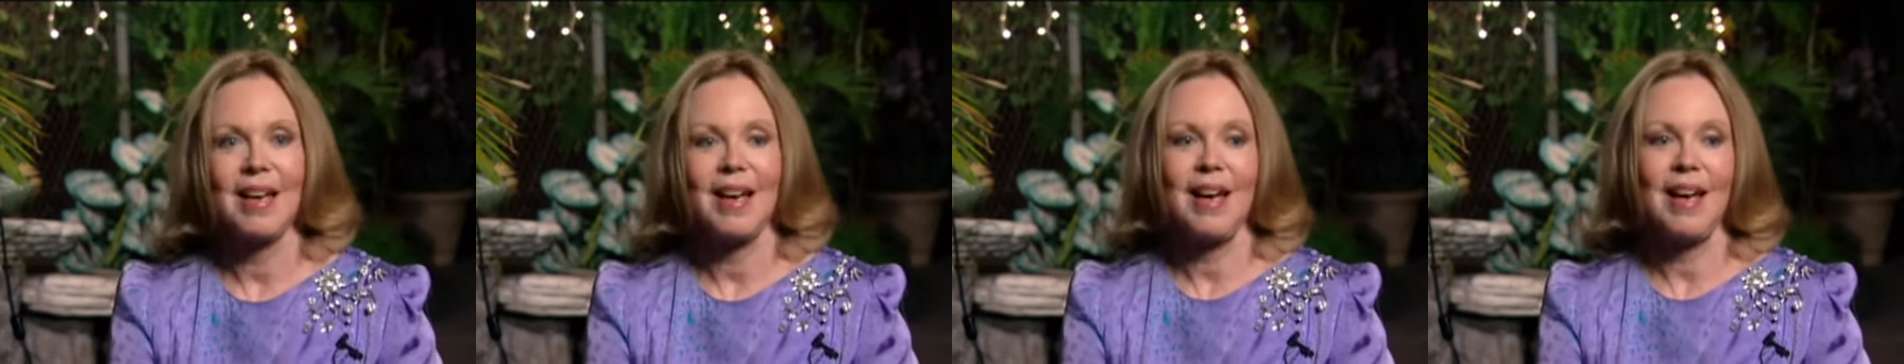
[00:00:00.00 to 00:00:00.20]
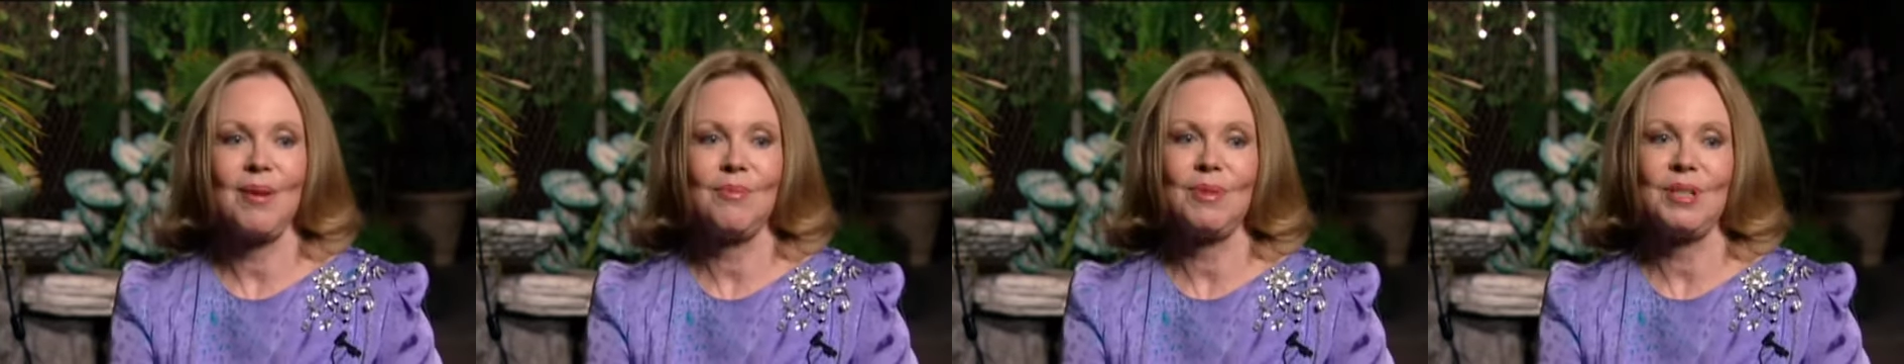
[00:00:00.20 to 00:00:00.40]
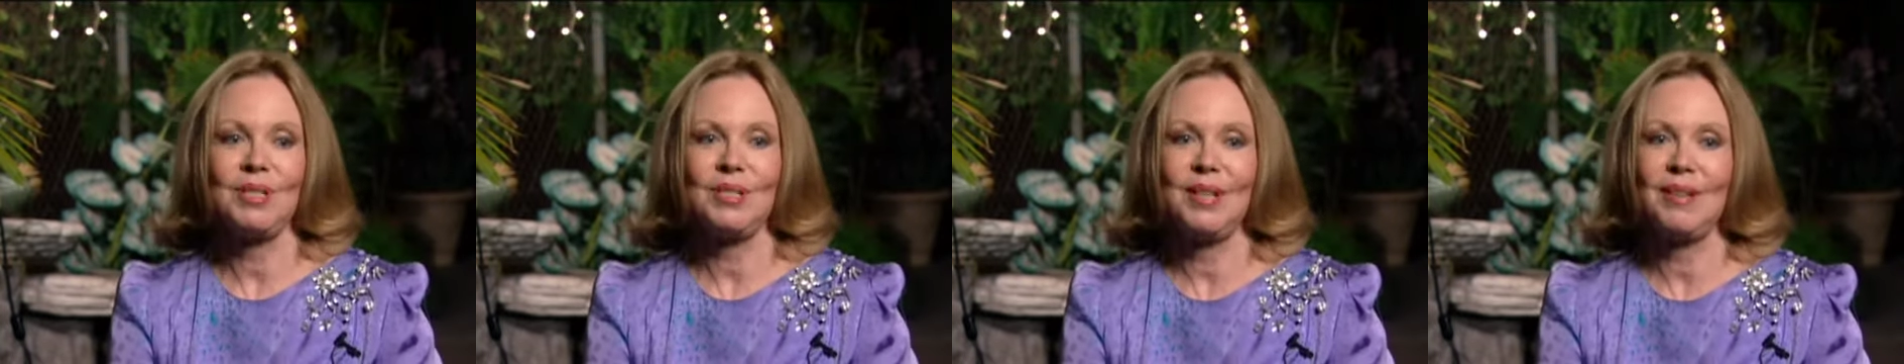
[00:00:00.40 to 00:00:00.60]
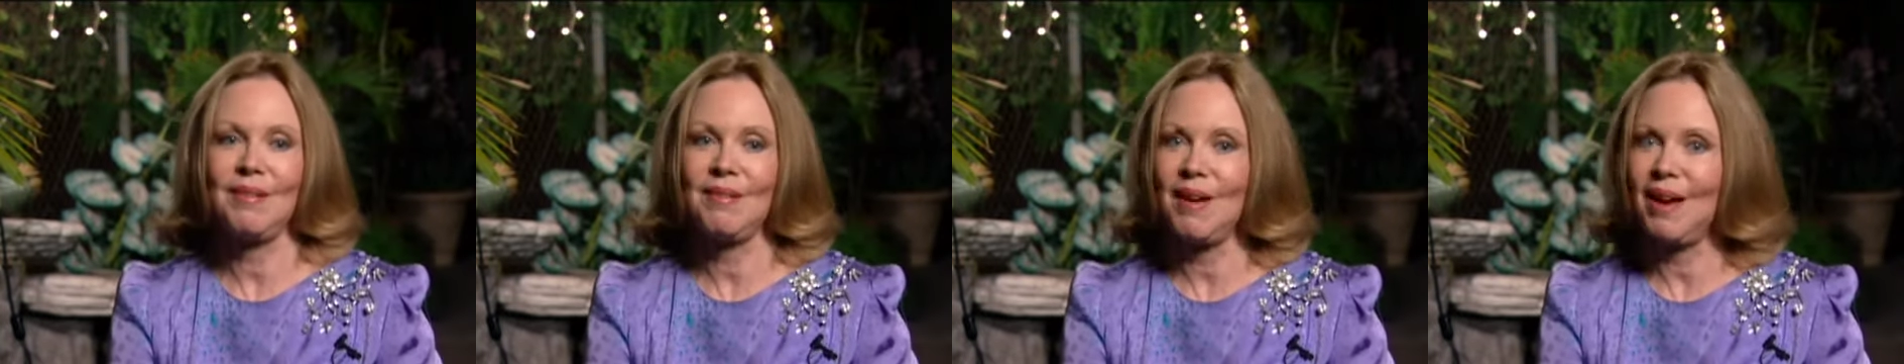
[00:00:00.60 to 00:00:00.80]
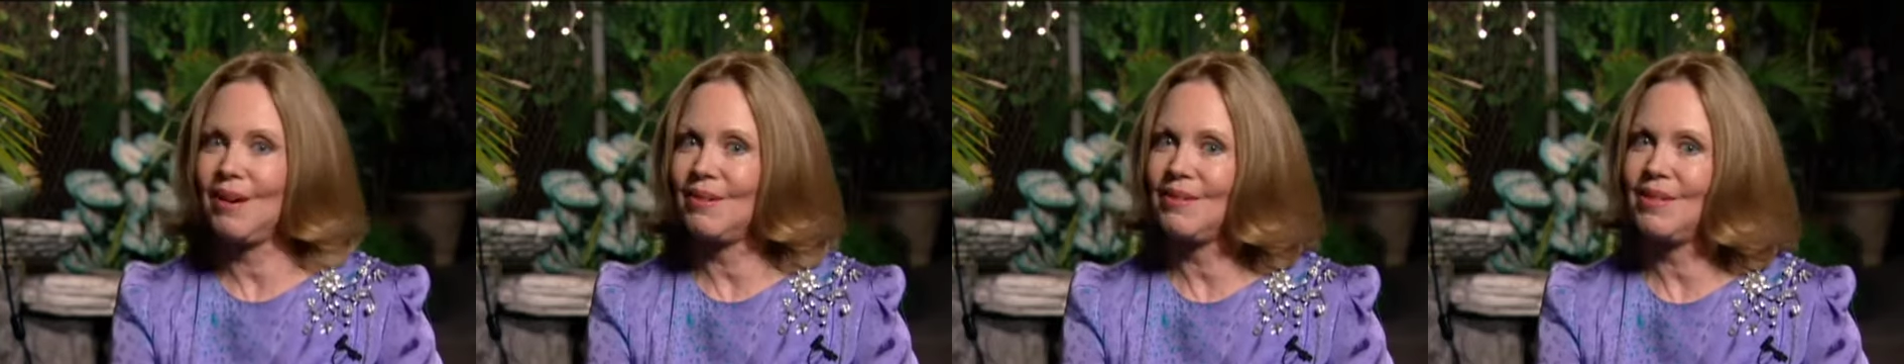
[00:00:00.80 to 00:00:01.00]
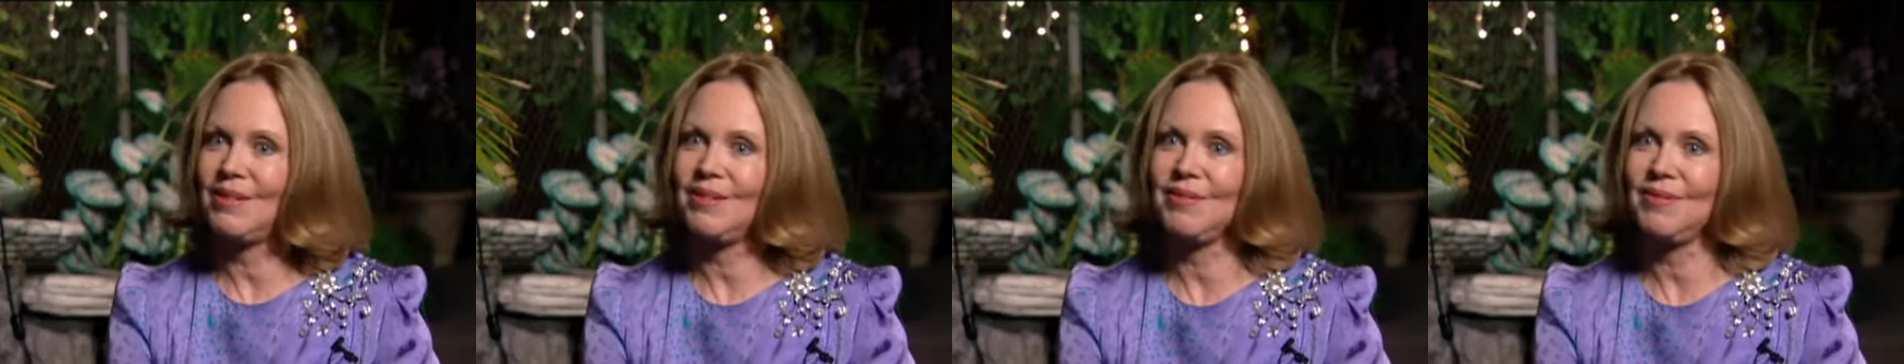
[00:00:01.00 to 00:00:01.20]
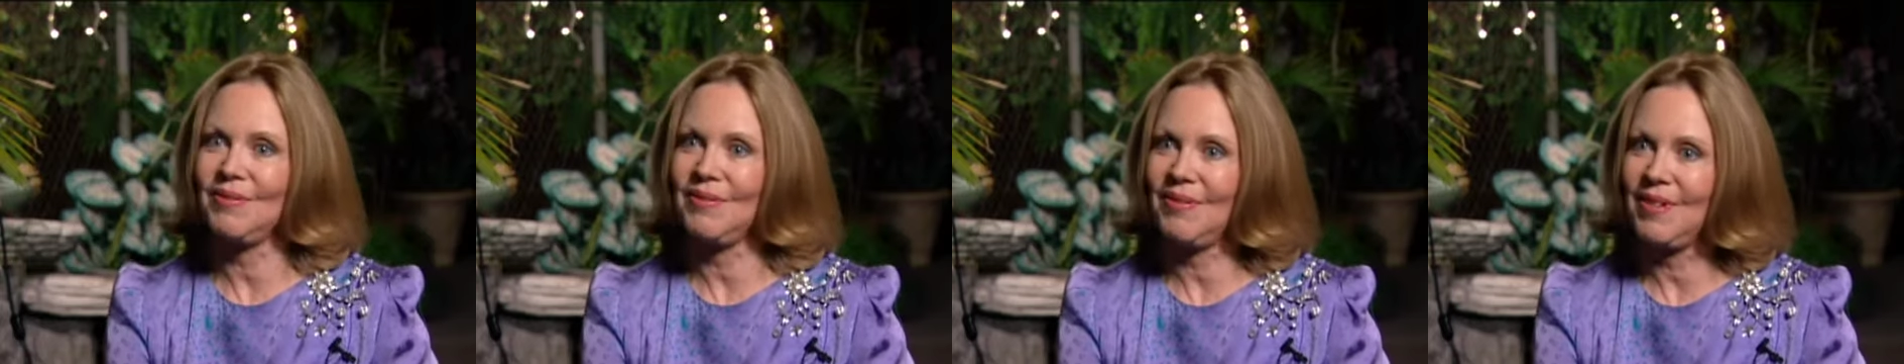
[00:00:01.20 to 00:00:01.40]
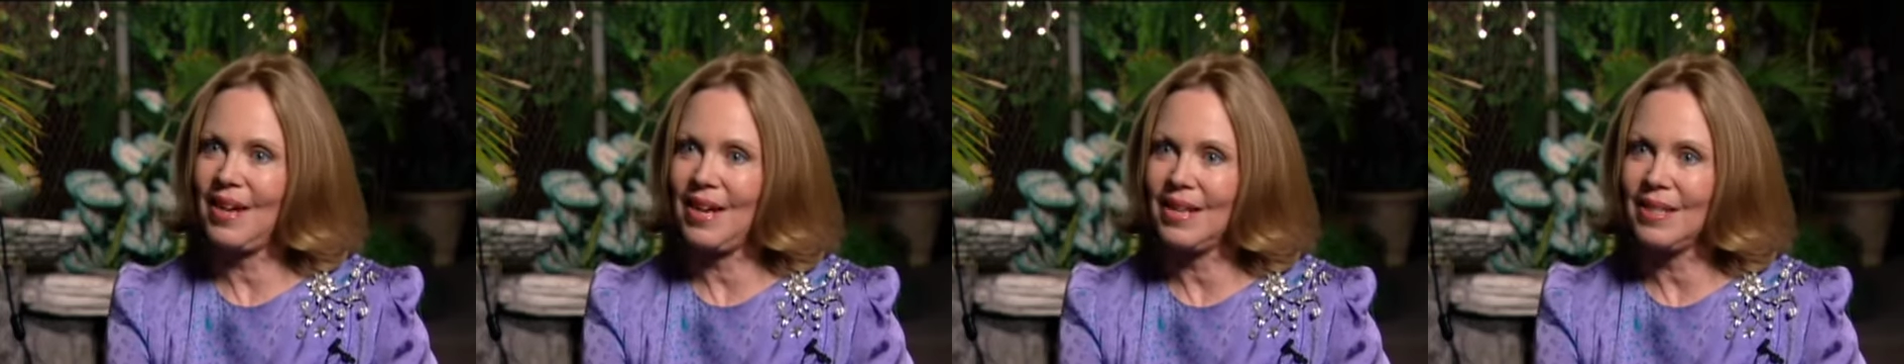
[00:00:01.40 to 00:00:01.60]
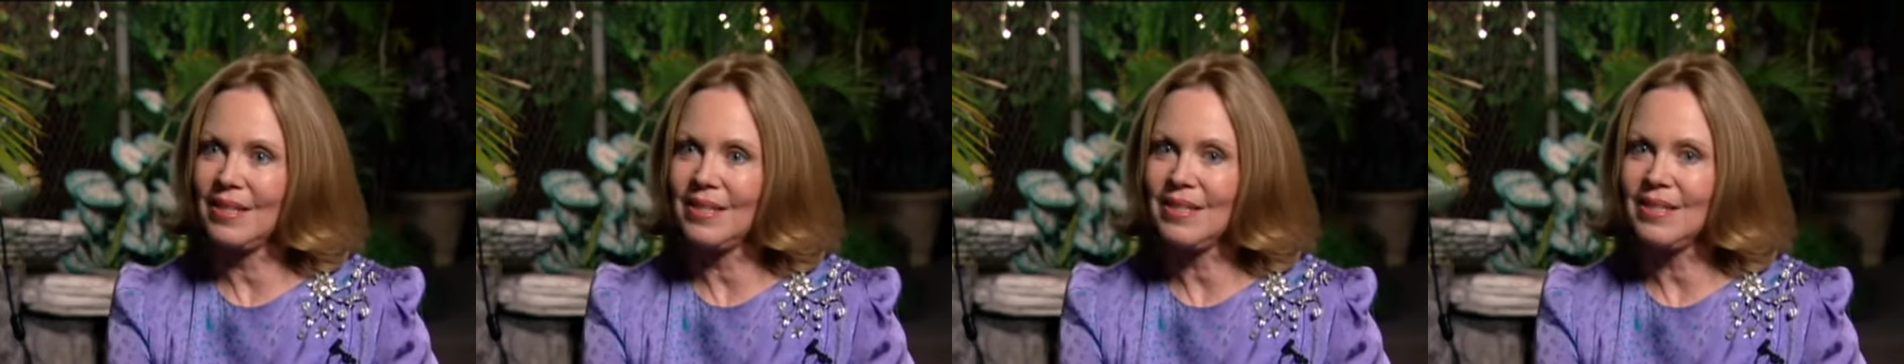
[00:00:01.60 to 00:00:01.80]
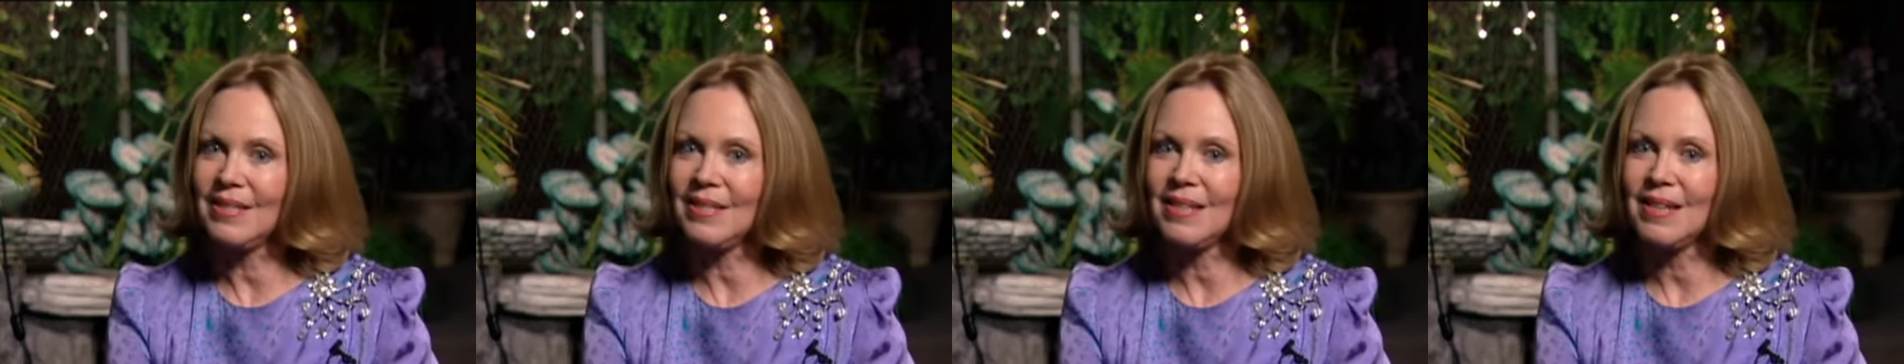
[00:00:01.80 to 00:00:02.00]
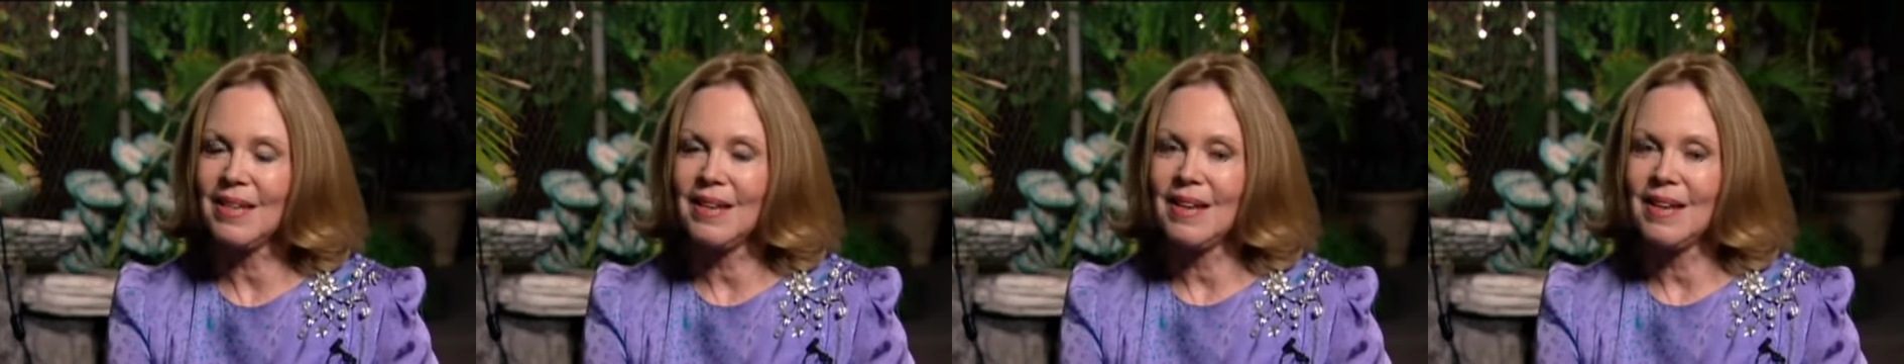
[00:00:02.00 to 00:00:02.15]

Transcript: and we see thousands of fans